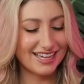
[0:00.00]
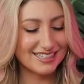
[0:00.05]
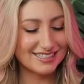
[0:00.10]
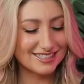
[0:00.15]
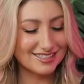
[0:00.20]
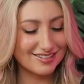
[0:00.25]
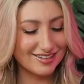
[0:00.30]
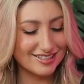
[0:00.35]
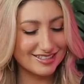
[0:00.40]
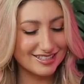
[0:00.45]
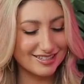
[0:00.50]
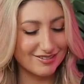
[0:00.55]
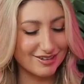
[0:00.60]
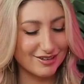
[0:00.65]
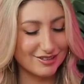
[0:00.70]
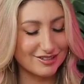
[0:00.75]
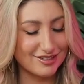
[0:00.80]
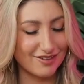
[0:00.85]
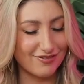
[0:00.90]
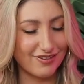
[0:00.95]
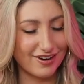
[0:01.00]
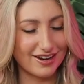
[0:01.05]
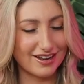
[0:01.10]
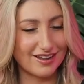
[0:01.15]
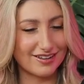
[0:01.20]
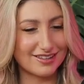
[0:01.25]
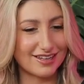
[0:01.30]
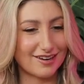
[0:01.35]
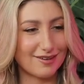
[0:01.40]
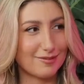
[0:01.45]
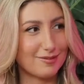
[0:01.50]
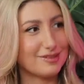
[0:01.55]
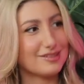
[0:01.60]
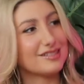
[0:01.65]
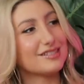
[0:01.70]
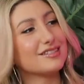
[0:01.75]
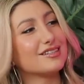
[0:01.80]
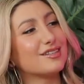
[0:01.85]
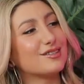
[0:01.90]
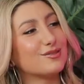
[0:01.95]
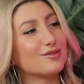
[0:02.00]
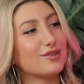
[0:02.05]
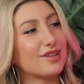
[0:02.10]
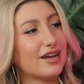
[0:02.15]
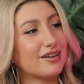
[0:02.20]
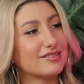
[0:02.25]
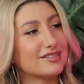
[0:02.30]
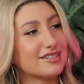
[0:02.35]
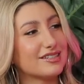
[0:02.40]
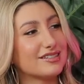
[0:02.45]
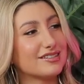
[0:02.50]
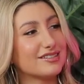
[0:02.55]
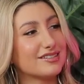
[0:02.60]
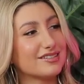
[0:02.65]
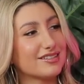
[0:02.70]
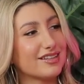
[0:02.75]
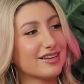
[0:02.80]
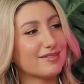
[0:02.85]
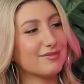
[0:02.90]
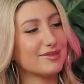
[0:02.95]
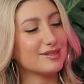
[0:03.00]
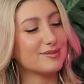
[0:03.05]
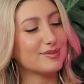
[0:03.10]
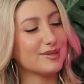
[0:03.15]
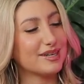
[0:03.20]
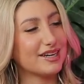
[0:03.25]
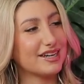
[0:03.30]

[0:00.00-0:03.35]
It's crazy when you start finding out that everyone's in the 2000s. You're like, must be